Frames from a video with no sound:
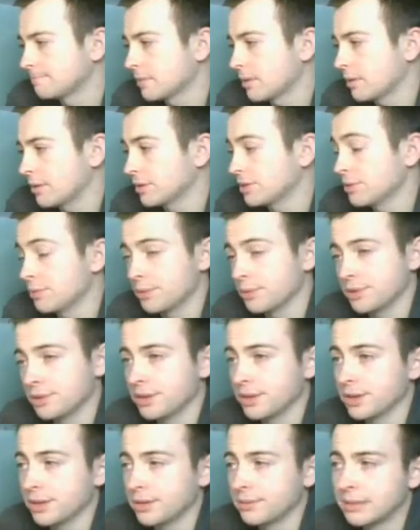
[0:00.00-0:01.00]
All right, we're doing
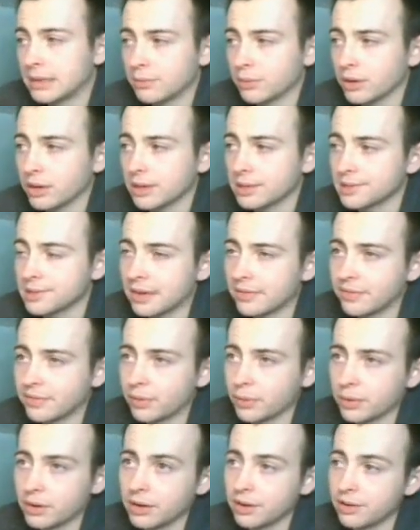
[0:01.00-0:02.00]
good, man. We're in top
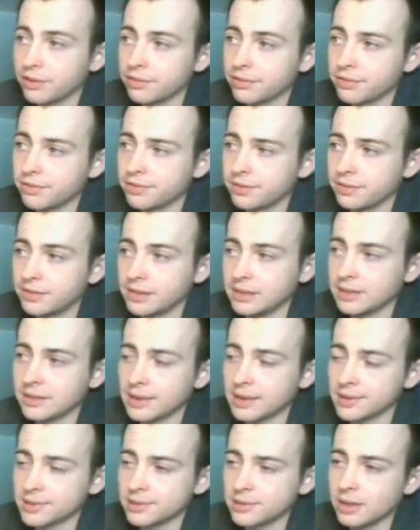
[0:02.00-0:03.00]
4 of
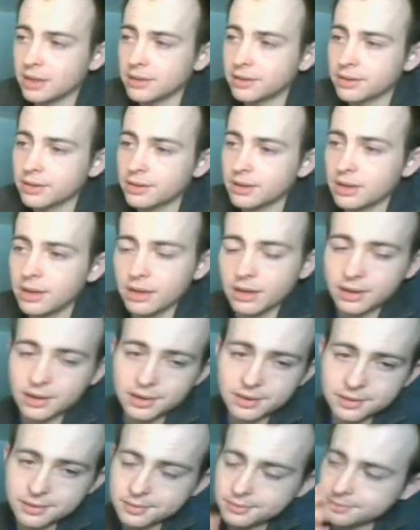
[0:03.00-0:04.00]

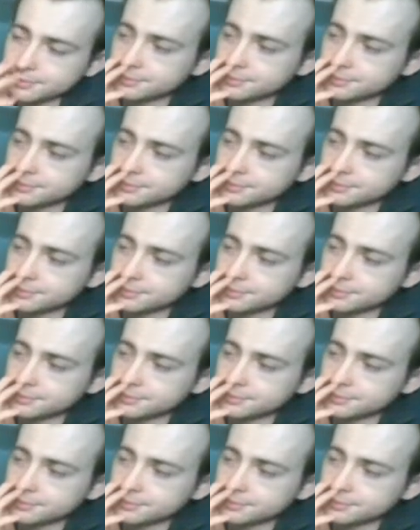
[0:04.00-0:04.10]
$50,000.